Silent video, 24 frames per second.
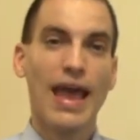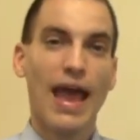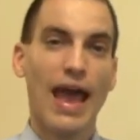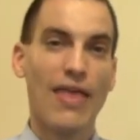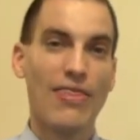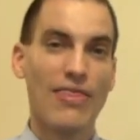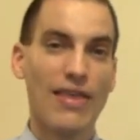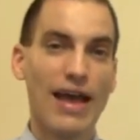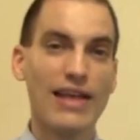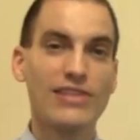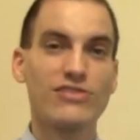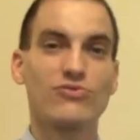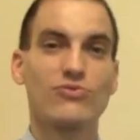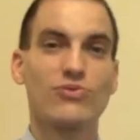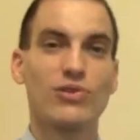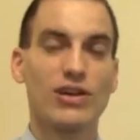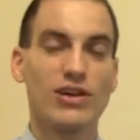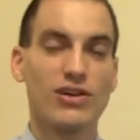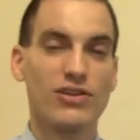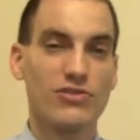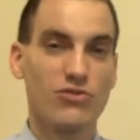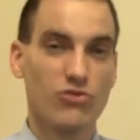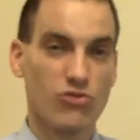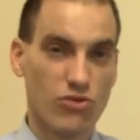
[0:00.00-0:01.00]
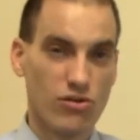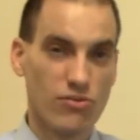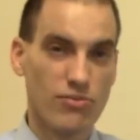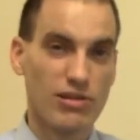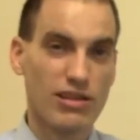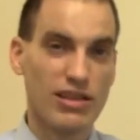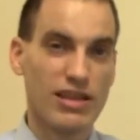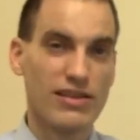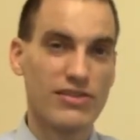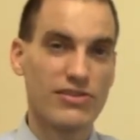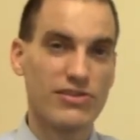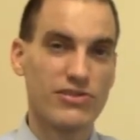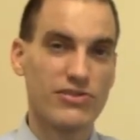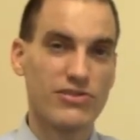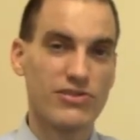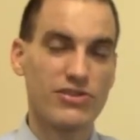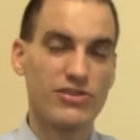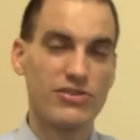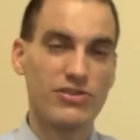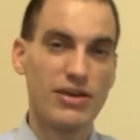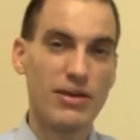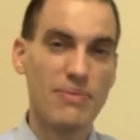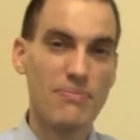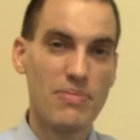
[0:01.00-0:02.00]
And that's where normally they're
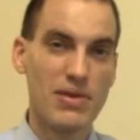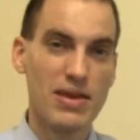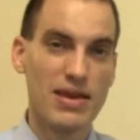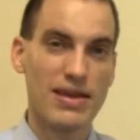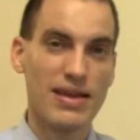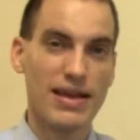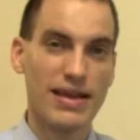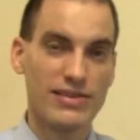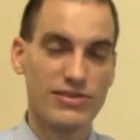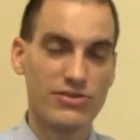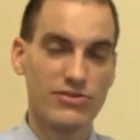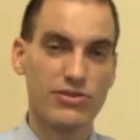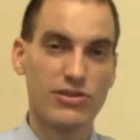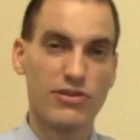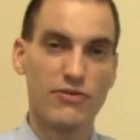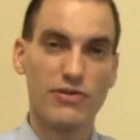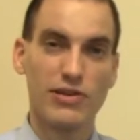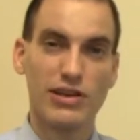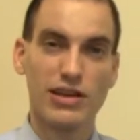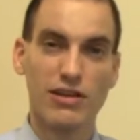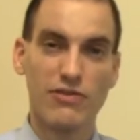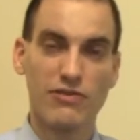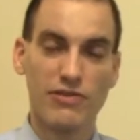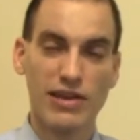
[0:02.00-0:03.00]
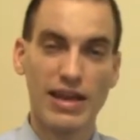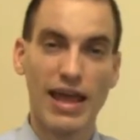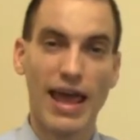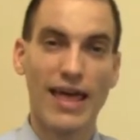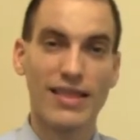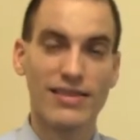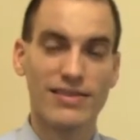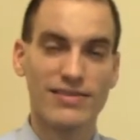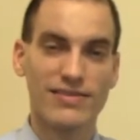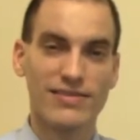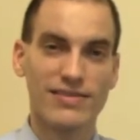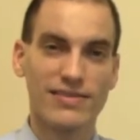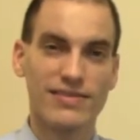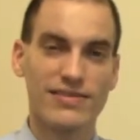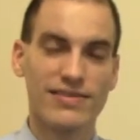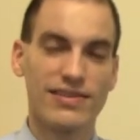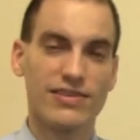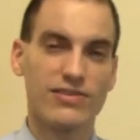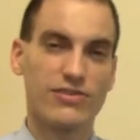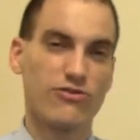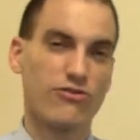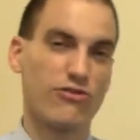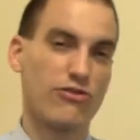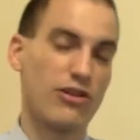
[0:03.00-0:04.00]
going to admit a certificate of analysis,
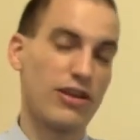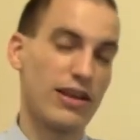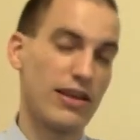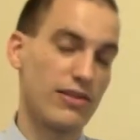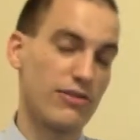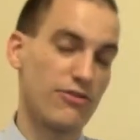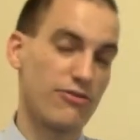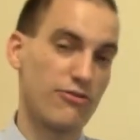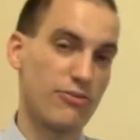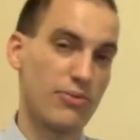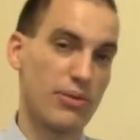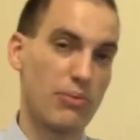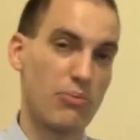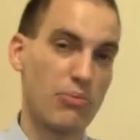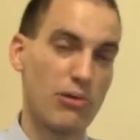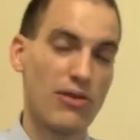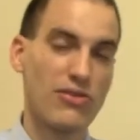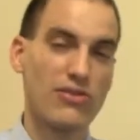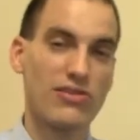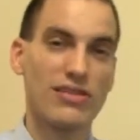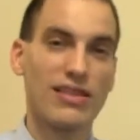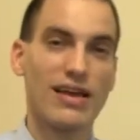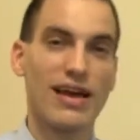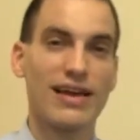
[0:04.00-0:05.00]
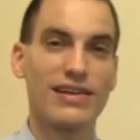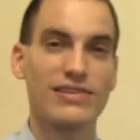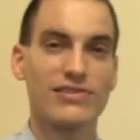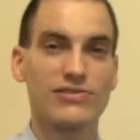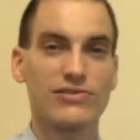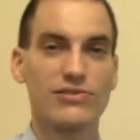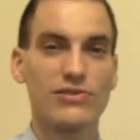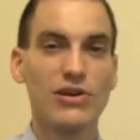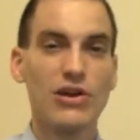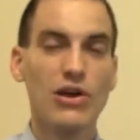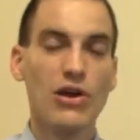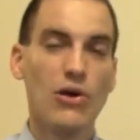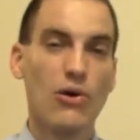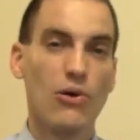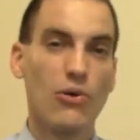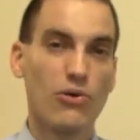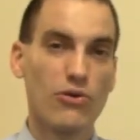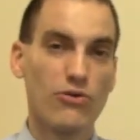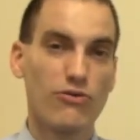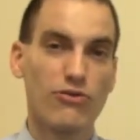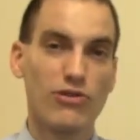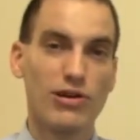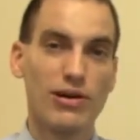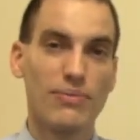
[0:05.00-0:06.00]
either from the breathalyzer
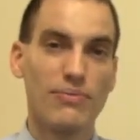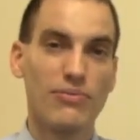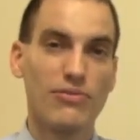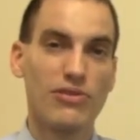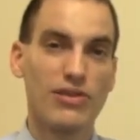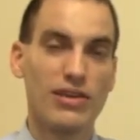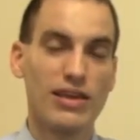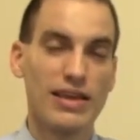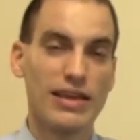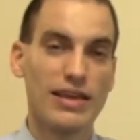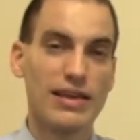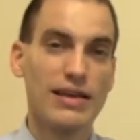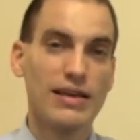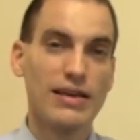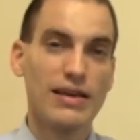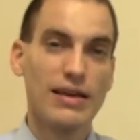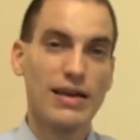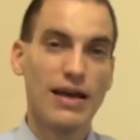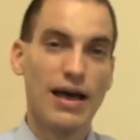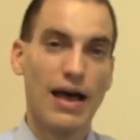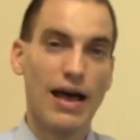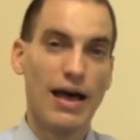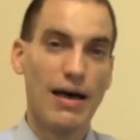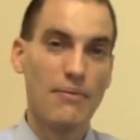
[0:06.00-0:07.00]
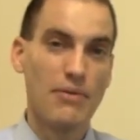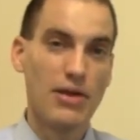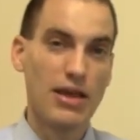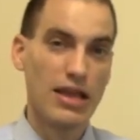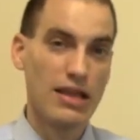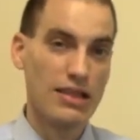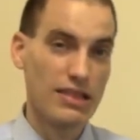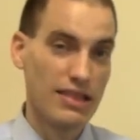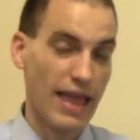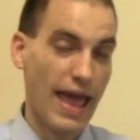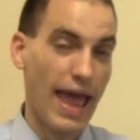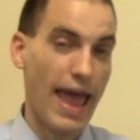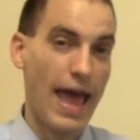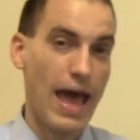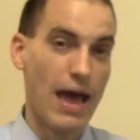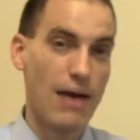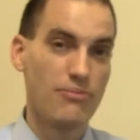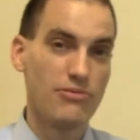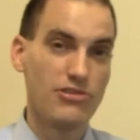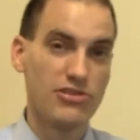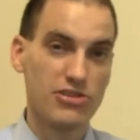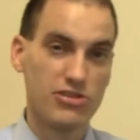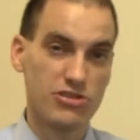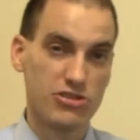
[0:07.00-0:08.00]
or from the
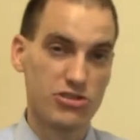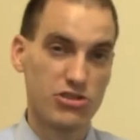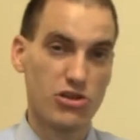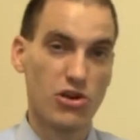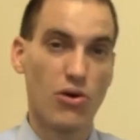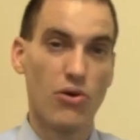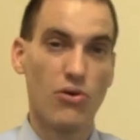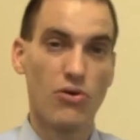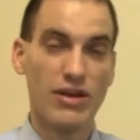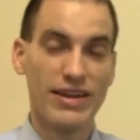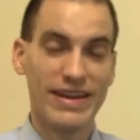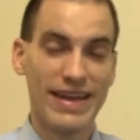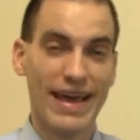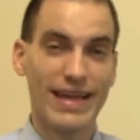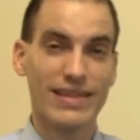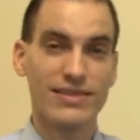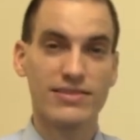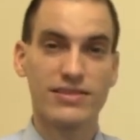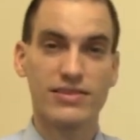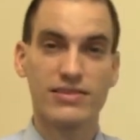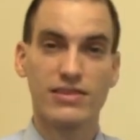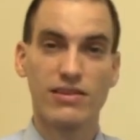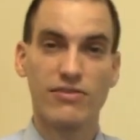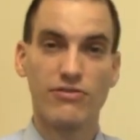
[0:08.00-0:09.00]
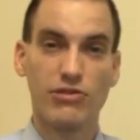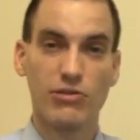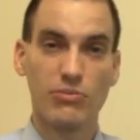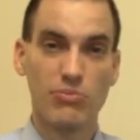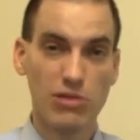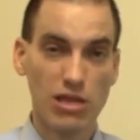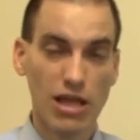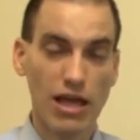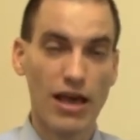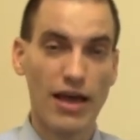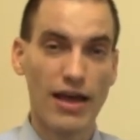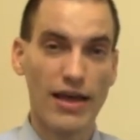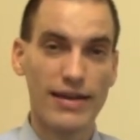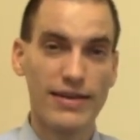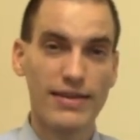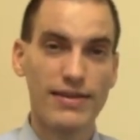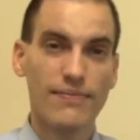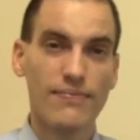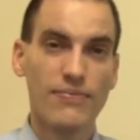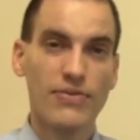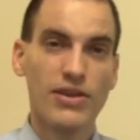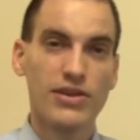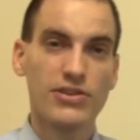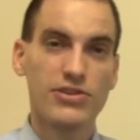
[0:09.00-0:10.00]
lab to show analysis of your blood
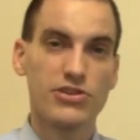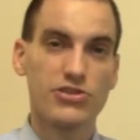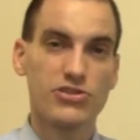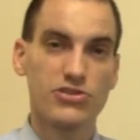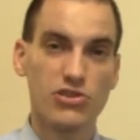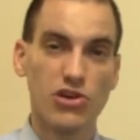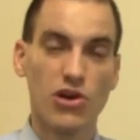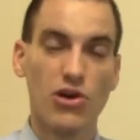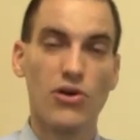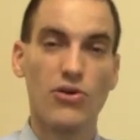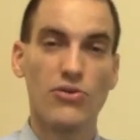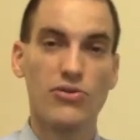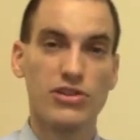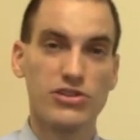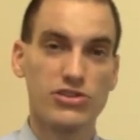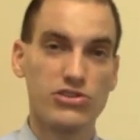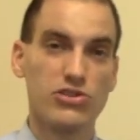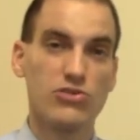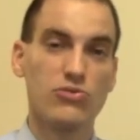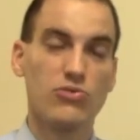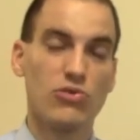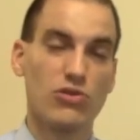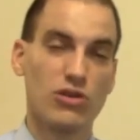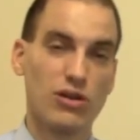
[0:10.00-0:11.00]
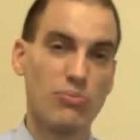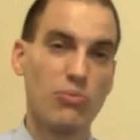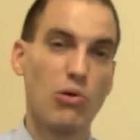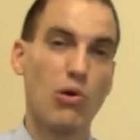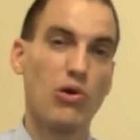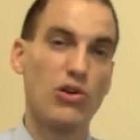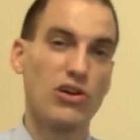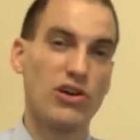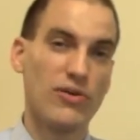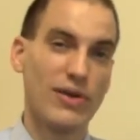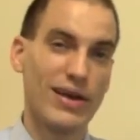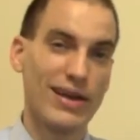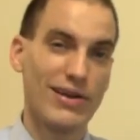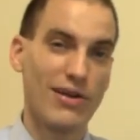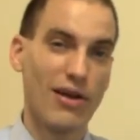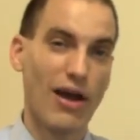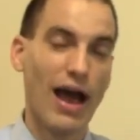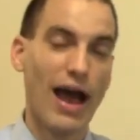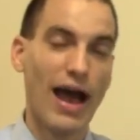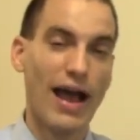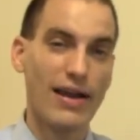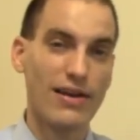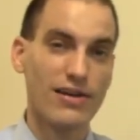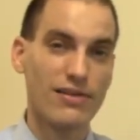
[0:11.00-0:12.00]
to show that you were a 0.08 or
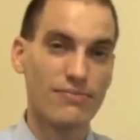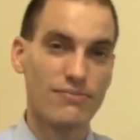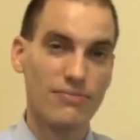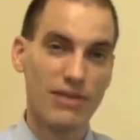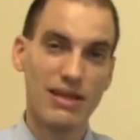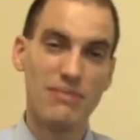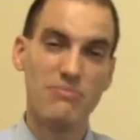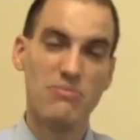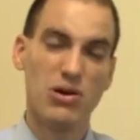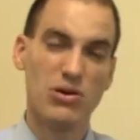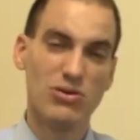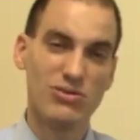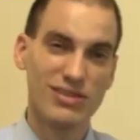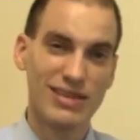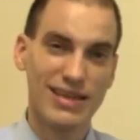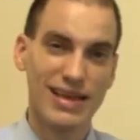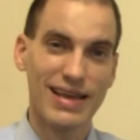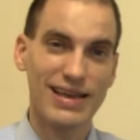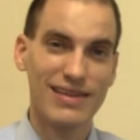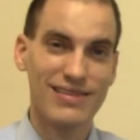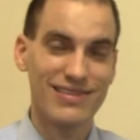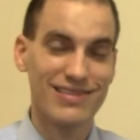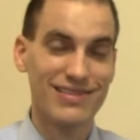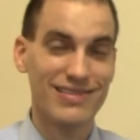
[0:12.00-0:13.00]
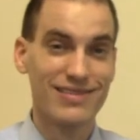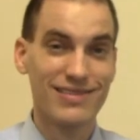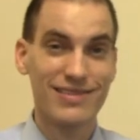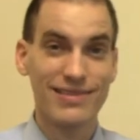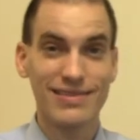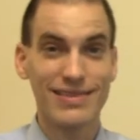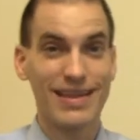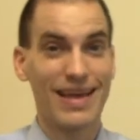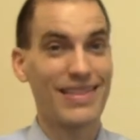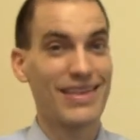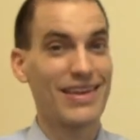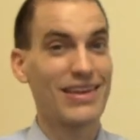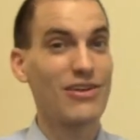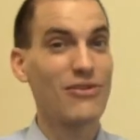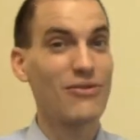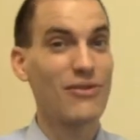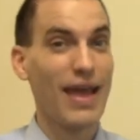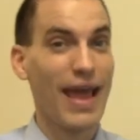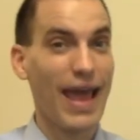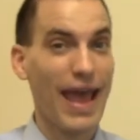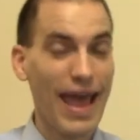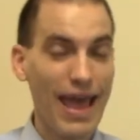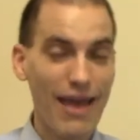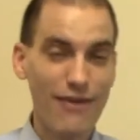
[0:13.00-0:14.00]
higher in most cases. Now, they
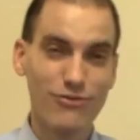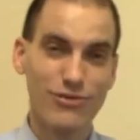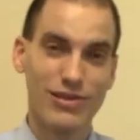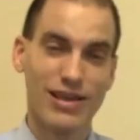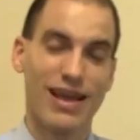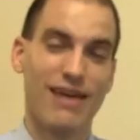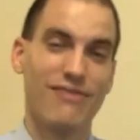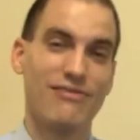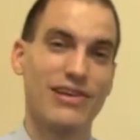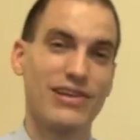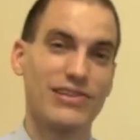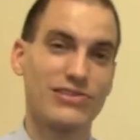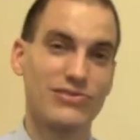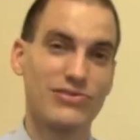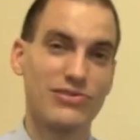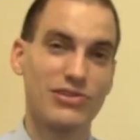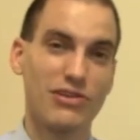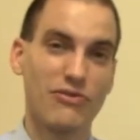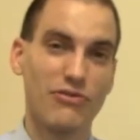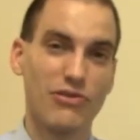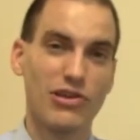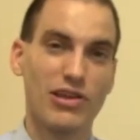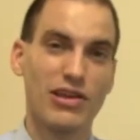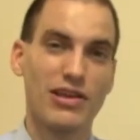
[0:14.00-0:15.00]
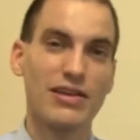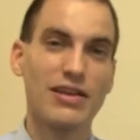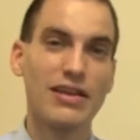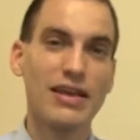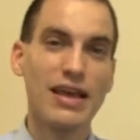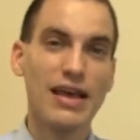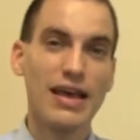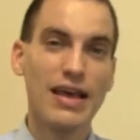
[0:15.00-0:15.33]
don't have to have that certificate.